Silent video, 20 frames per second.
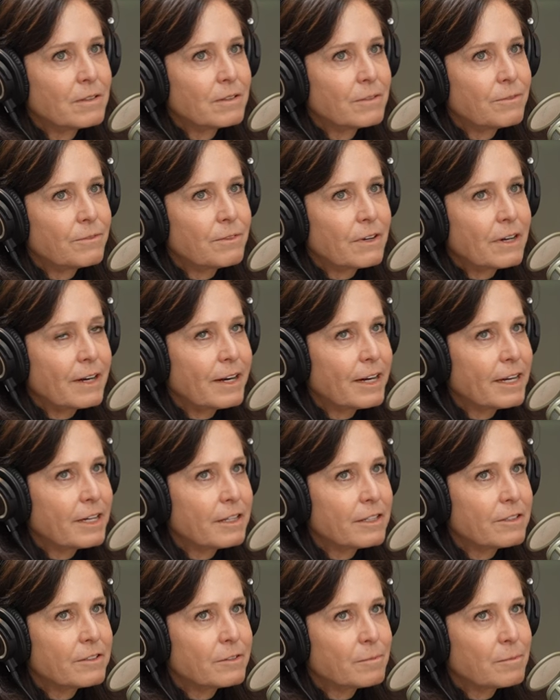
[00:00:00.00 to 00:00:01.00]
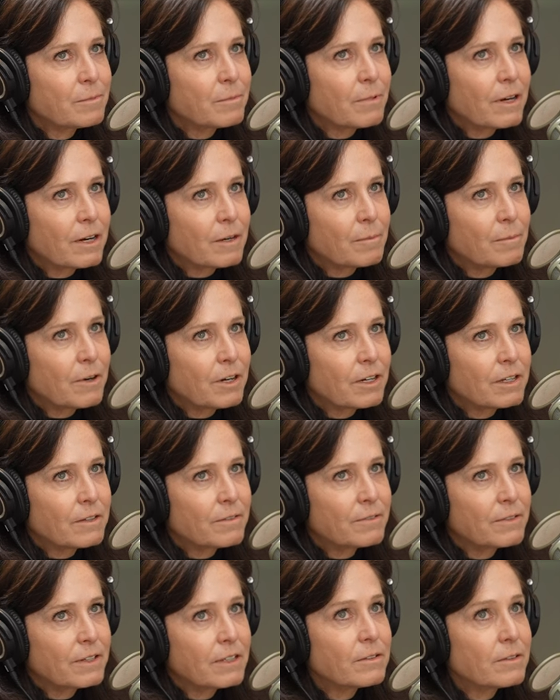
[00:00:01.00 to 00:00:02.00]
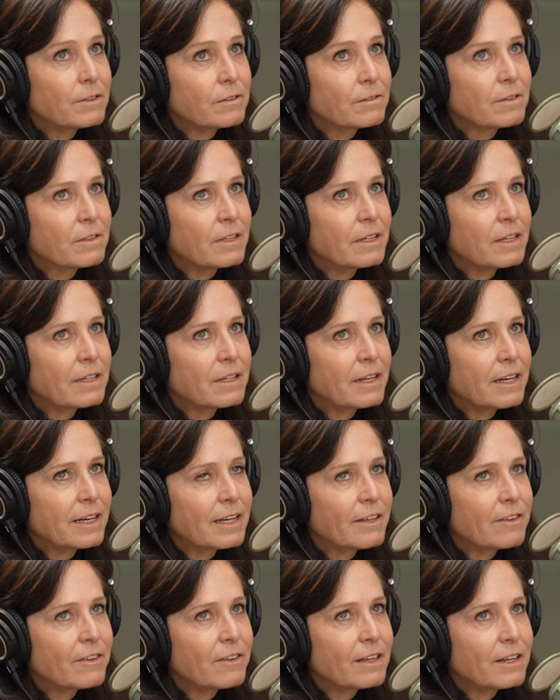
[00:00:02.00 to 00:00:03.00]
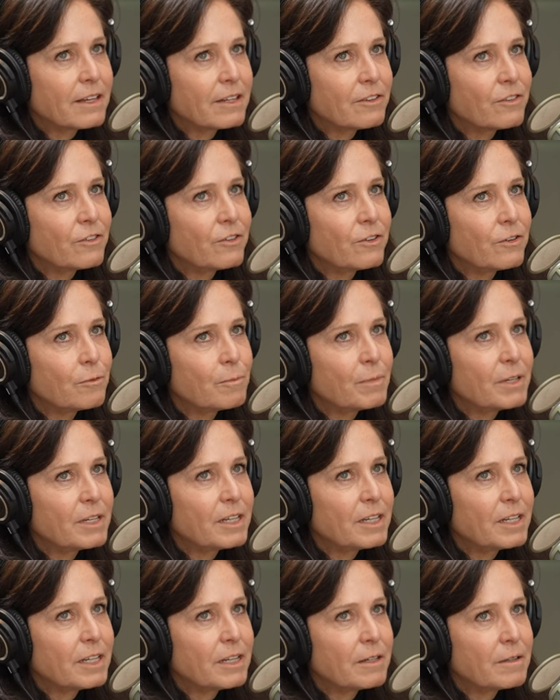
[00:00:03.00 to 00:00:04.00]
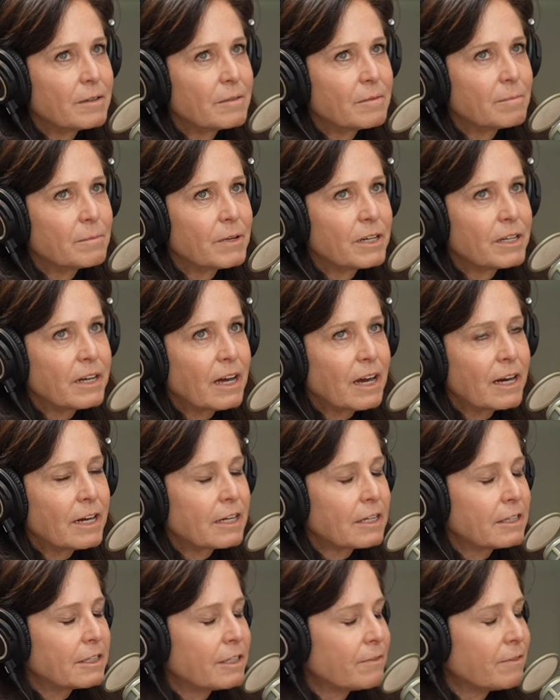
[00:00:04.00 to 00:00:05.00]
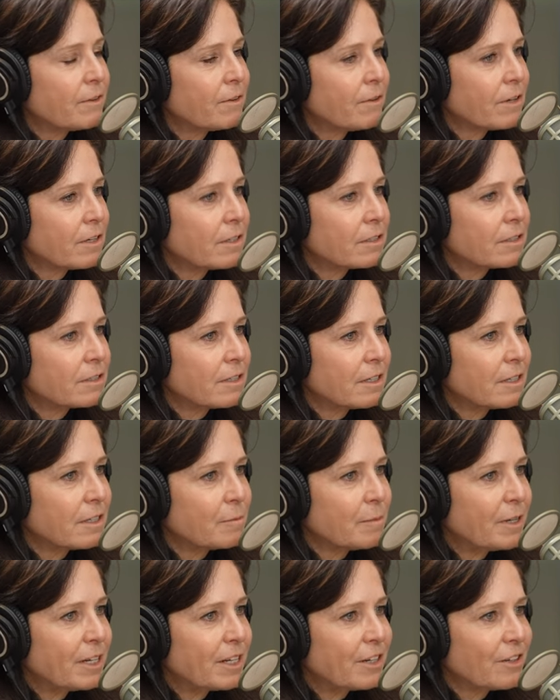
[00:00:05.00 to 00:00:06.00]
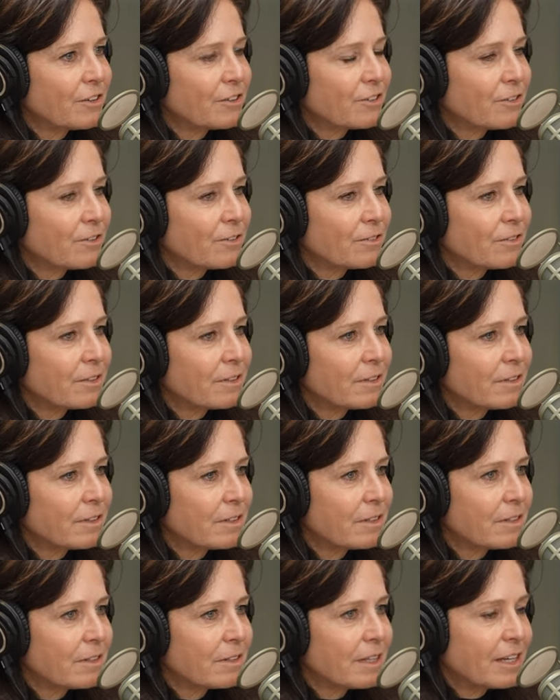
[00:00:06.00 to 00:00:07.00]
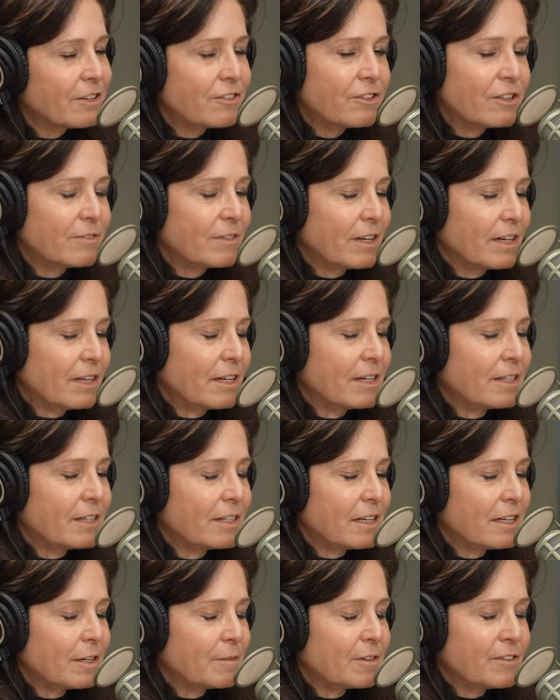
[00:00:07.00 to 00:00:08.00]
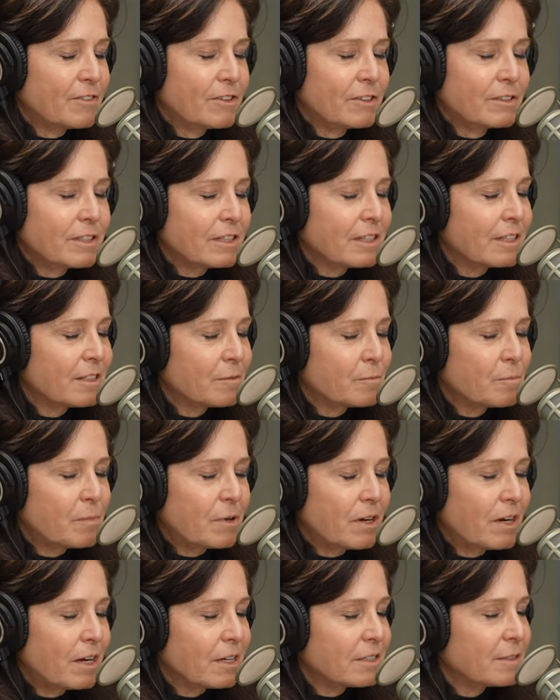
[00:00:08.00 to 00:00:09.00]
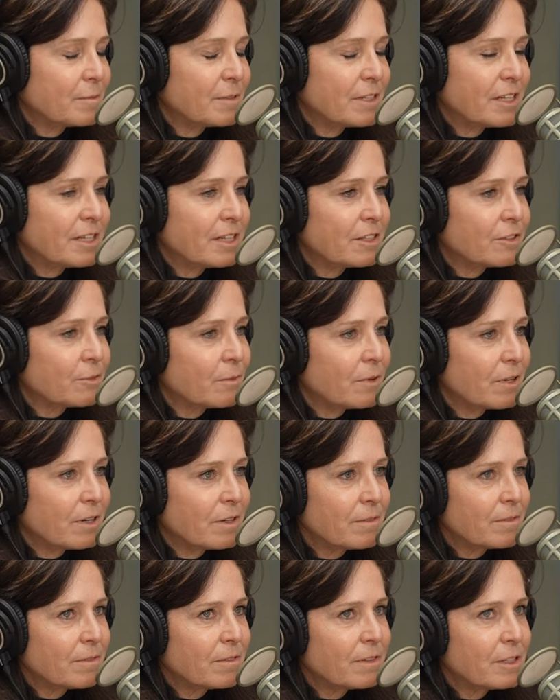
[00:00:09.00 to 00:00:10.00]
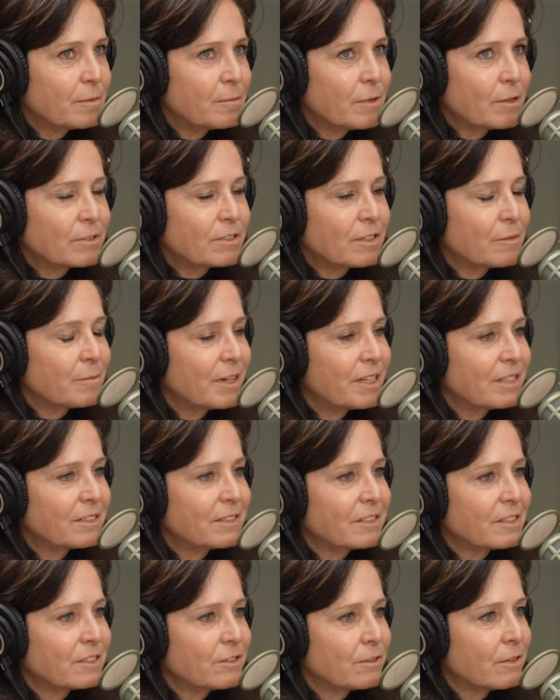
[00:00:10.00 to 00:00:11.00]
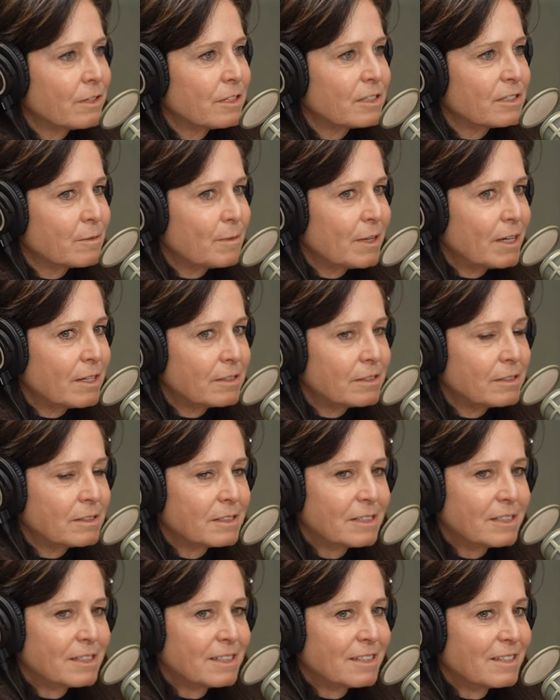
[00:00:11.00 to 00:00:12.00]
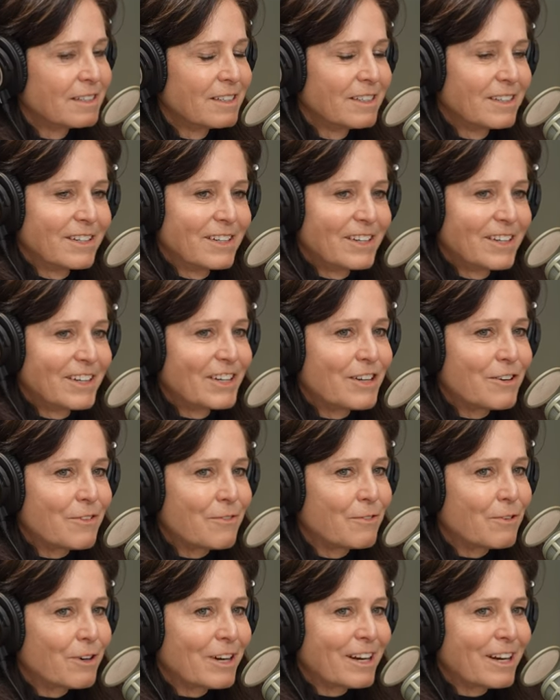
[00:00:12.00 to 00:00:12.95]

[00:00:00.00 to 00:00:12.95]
find product market fit and and then to be maniacally focused on making sure that they achieve that. And I mean if you look at Box, I mean it is one of the most amazing stories about you know four